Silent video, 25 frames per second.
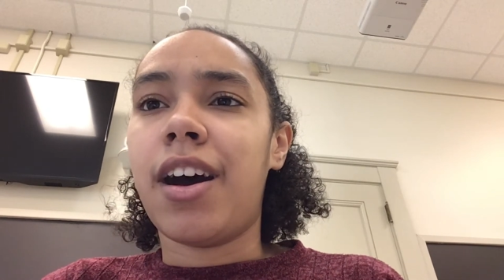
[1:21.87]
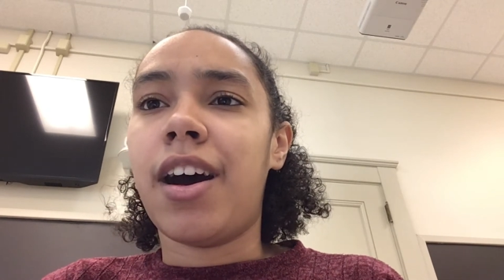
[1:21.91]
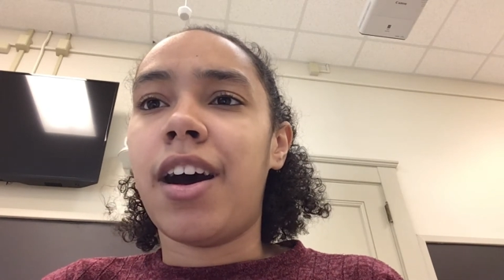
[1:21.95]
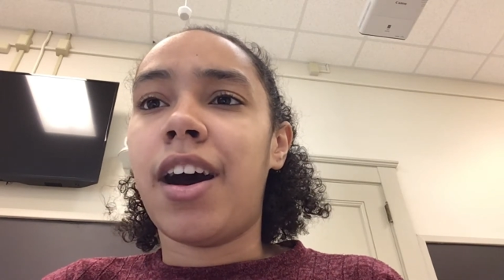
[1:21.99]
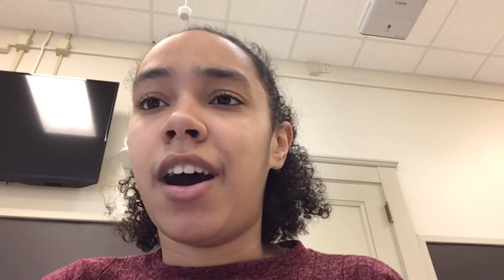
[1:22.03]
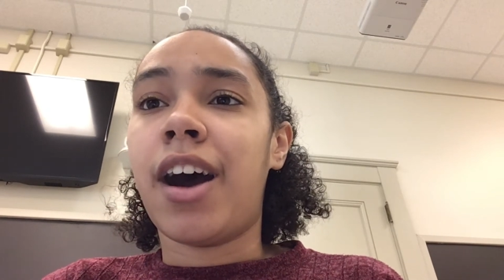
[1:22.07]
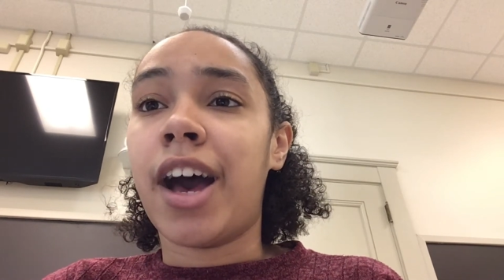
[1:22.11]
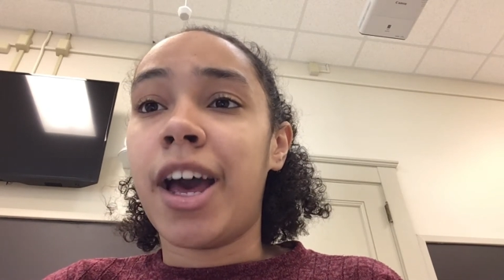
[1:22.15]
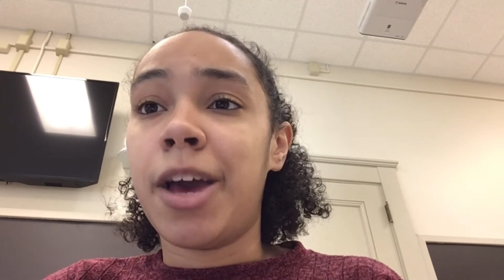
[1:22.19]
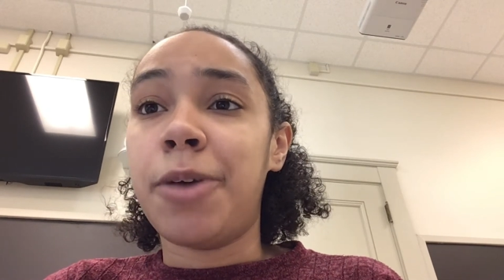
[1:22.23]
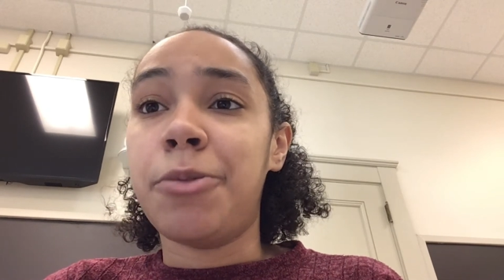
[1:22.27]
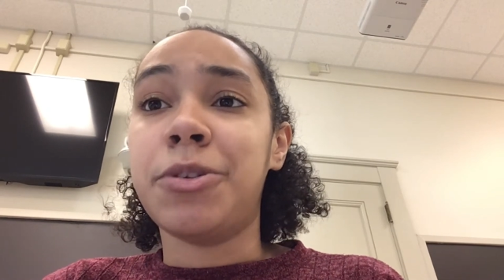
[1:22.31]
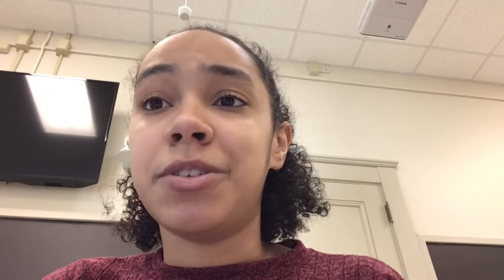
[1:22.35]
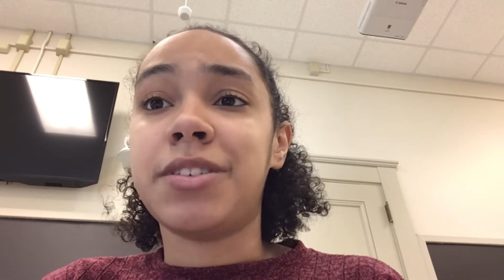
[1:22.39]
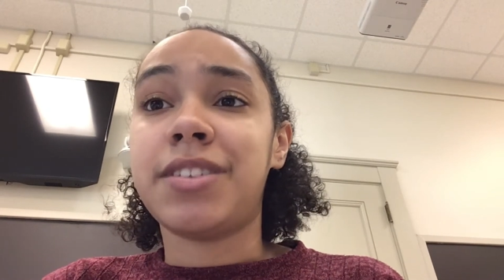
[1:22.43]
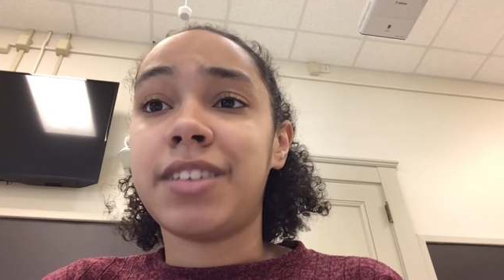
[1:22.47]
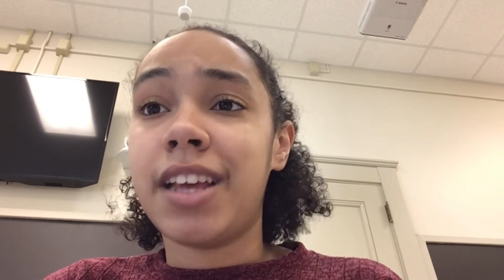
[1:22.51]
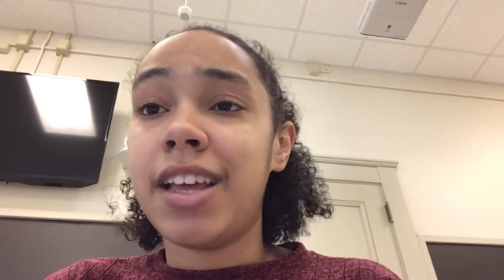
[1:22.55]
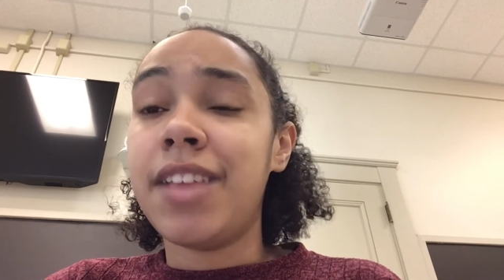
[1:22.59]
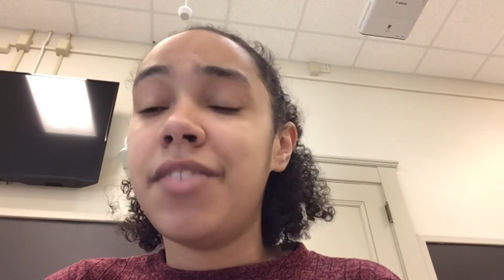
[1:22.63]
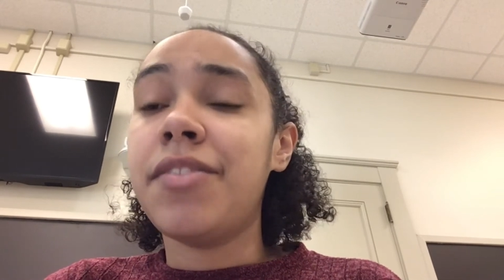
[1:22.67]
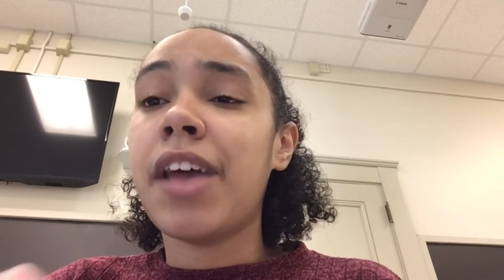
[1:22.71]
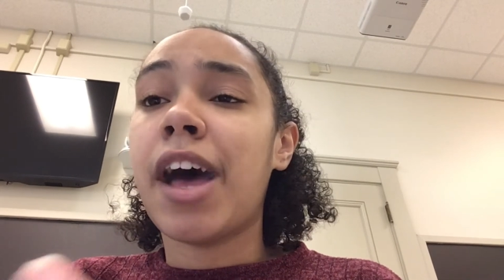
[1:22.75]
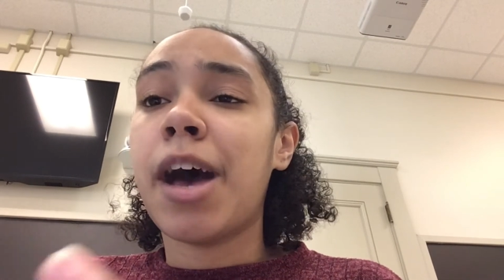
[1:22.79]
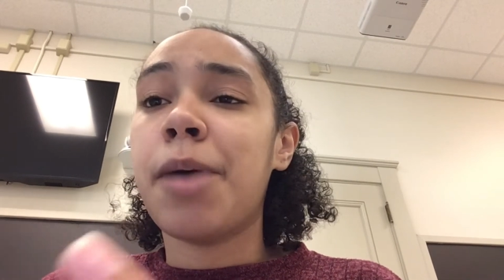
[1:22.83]
I was
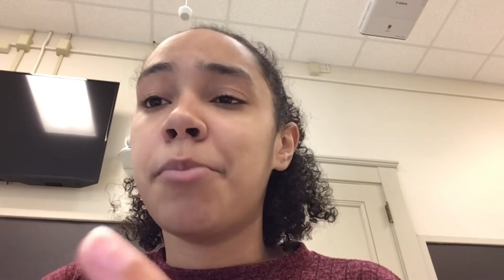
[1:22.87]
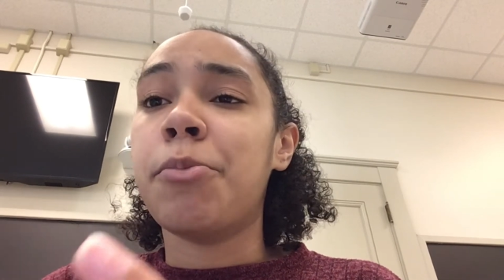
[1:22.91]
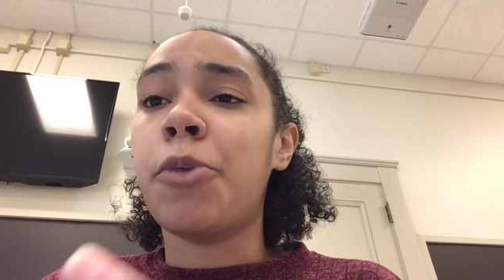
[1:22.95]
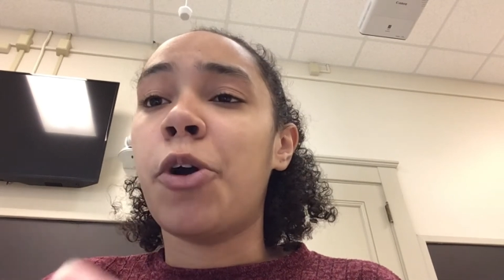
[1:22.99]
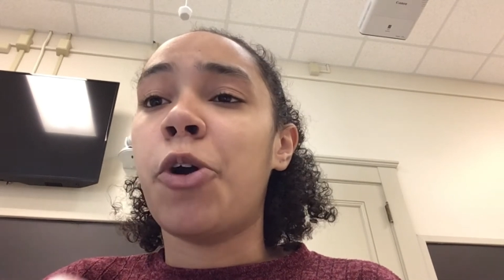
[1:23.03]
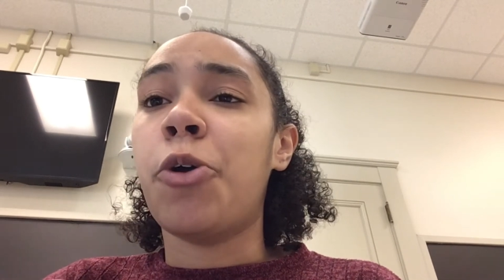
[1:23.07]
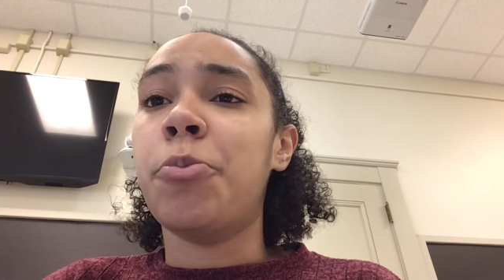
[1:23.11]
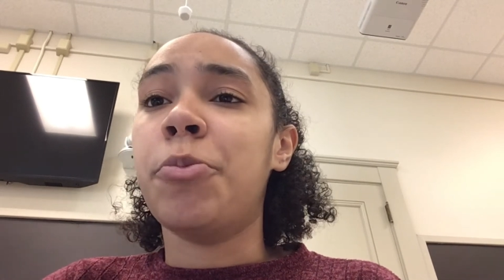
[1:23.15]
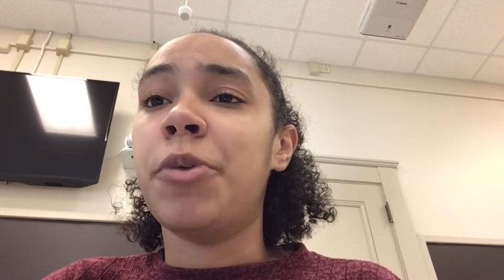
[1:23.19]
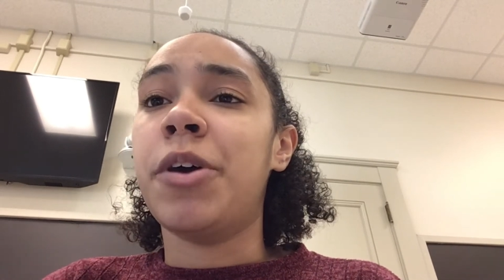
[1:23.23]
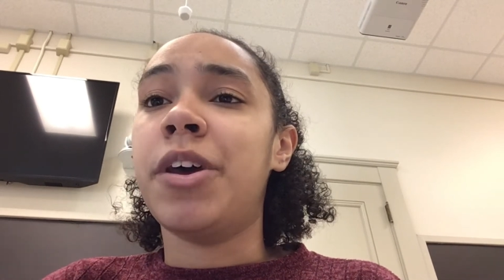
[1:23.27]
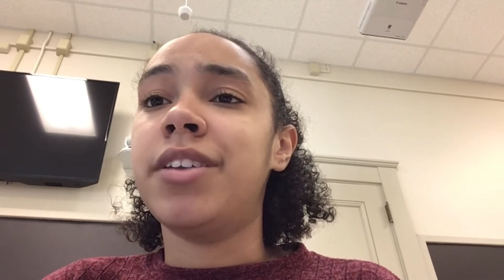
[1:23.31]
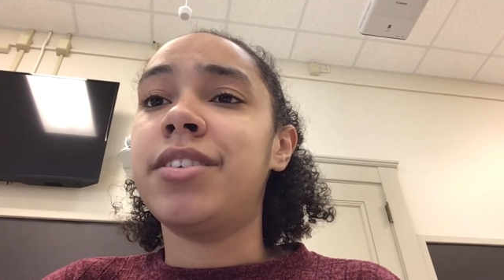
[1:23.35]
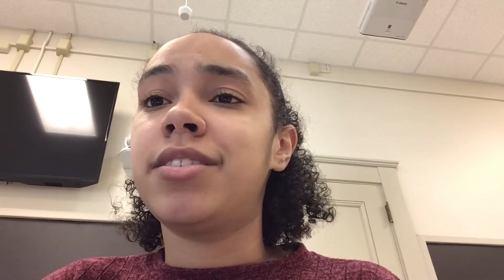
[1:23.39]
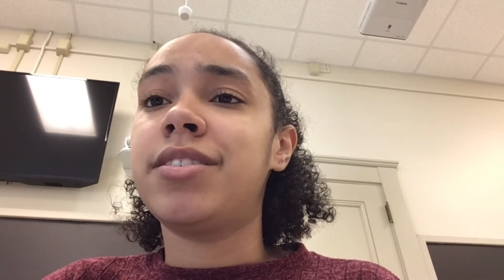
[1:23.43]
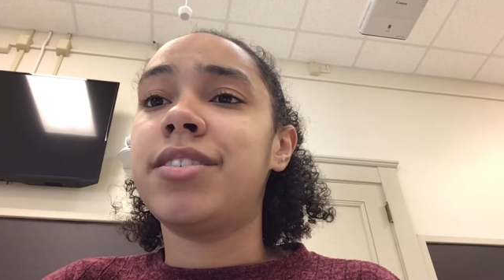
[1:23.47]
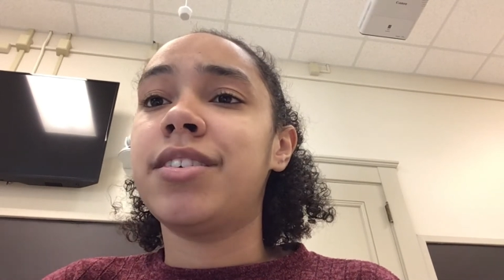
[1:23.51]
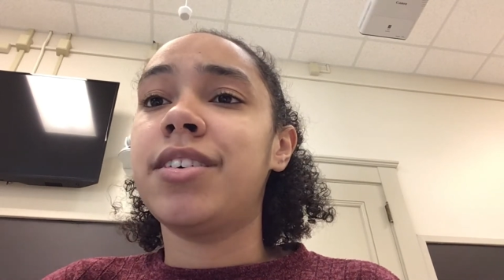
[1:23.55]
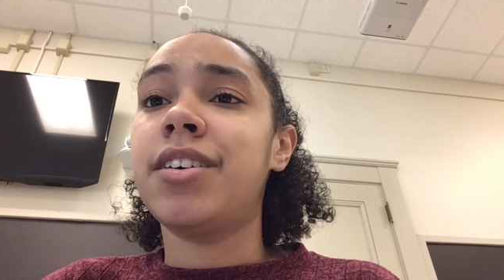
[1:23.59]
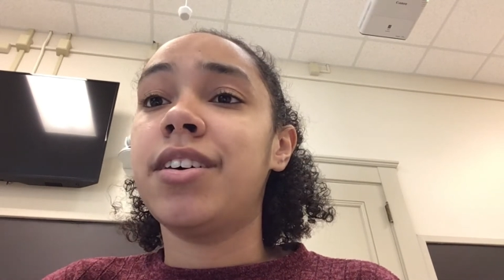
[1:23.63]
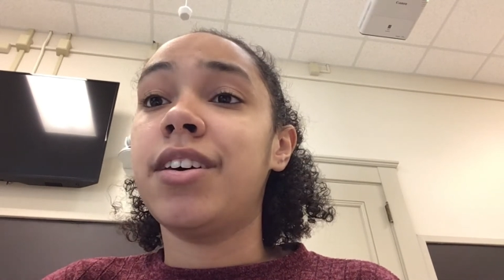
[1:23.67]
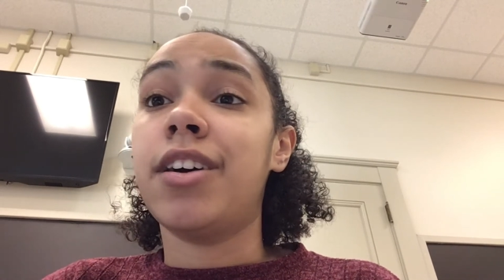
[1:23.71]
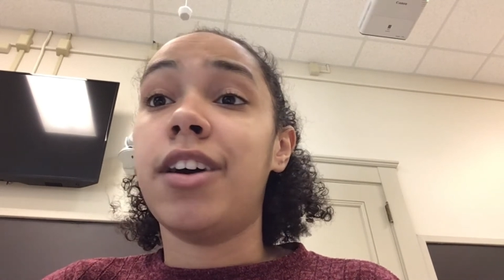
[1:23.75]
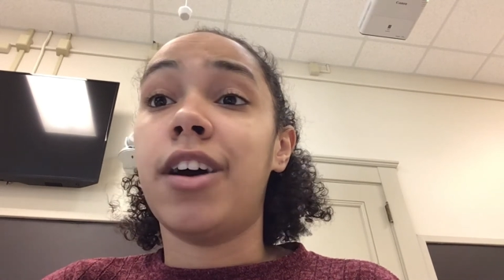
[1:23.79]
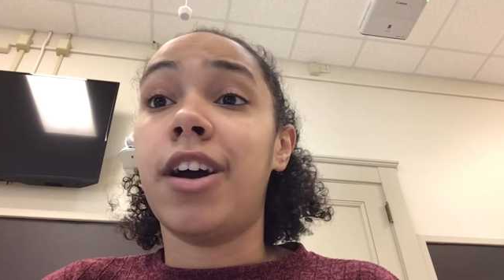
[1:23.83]
in that moment
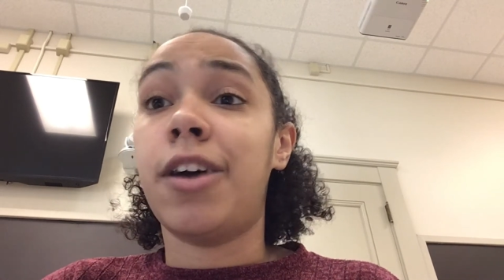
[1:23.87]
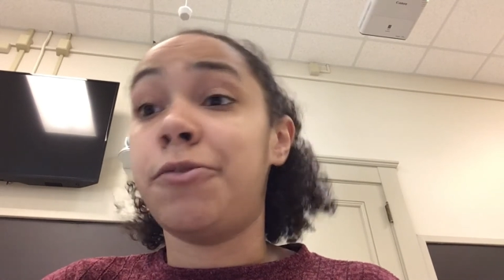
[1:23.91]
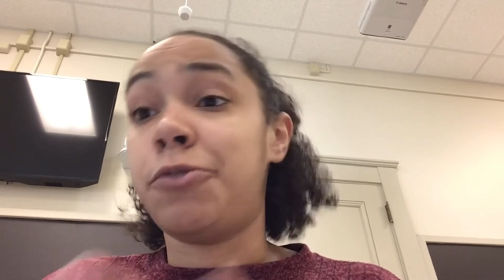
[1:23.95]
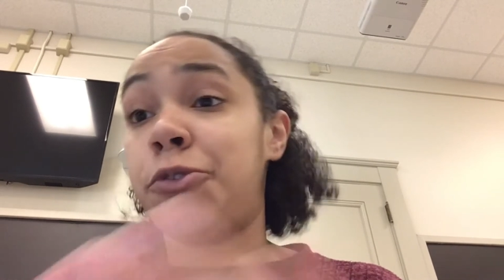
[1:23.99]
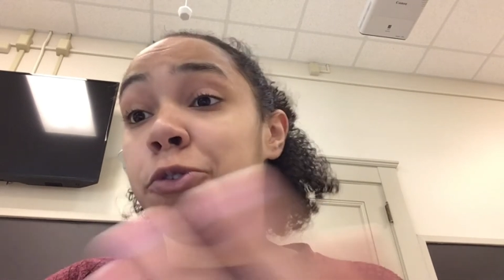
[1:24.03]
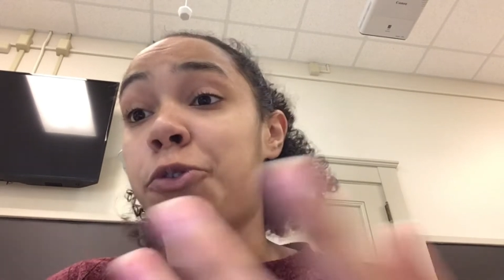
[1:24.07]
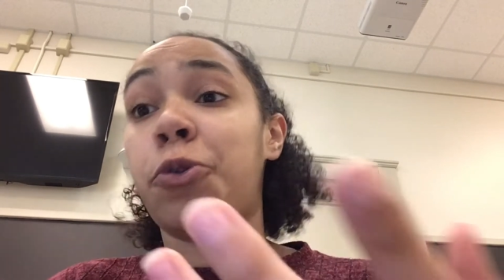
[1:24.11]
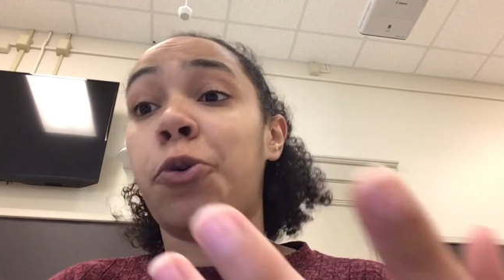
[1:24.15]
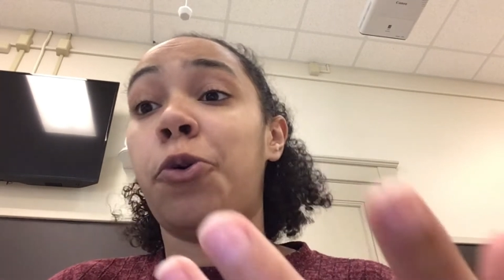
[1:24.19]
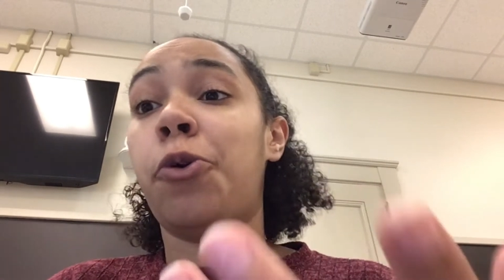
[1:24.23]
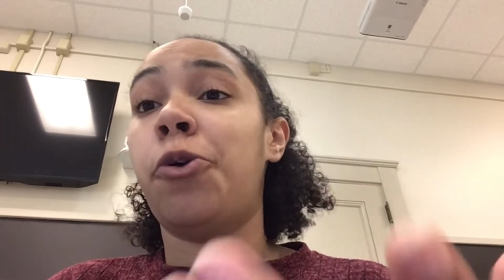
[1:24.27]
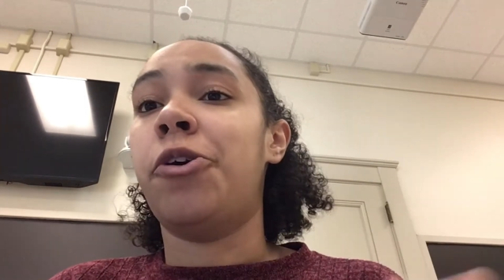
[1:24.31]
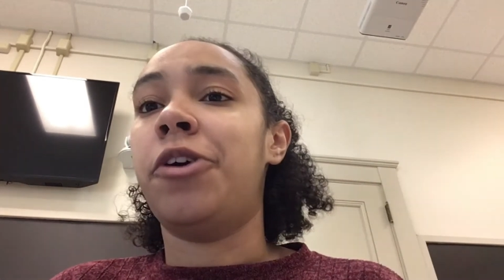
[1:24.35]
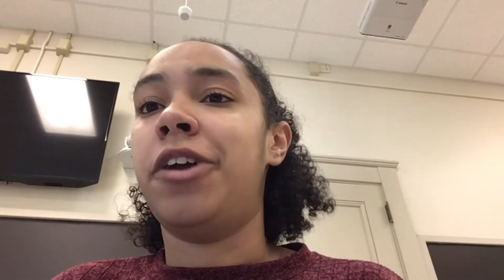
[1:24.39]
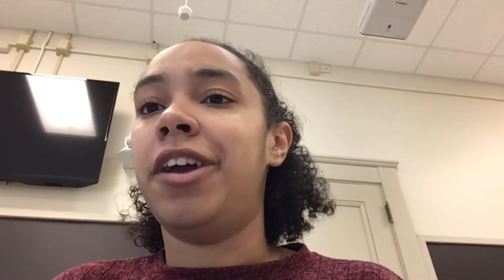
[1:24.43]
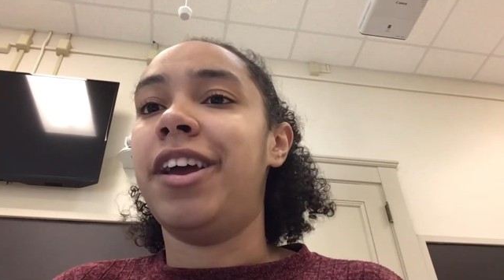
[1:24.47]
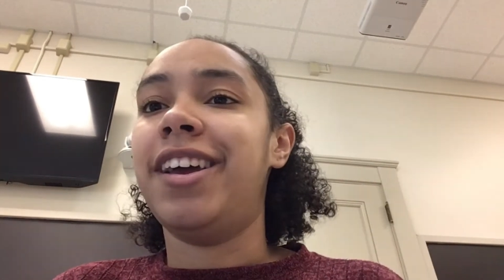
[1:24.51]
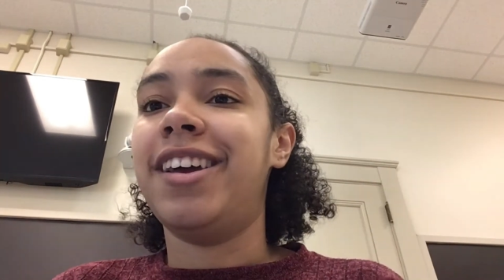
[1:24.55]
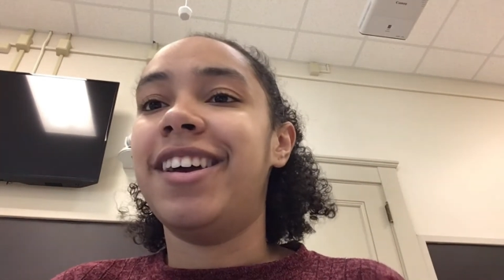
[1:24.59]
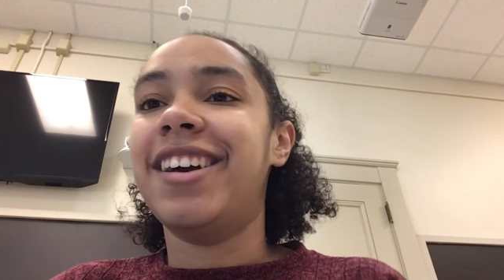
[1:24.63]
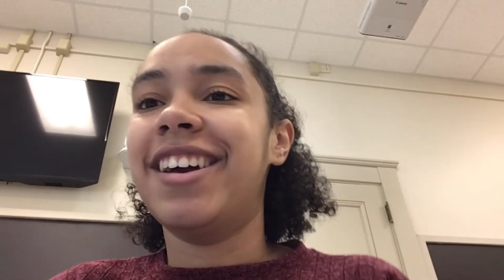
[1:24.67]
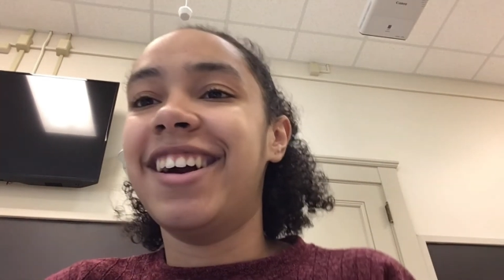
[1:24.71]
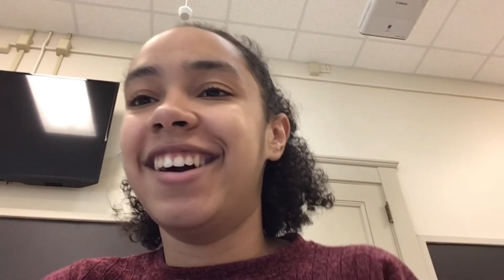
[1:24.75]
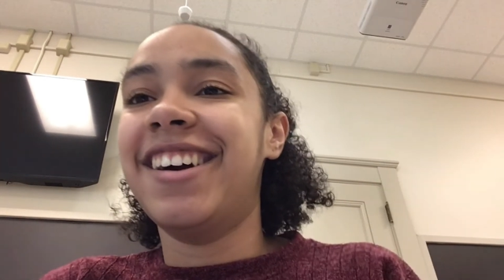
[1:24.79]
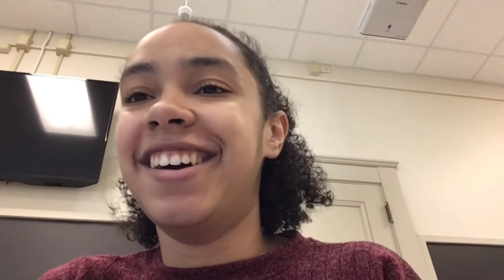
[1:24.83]
of glory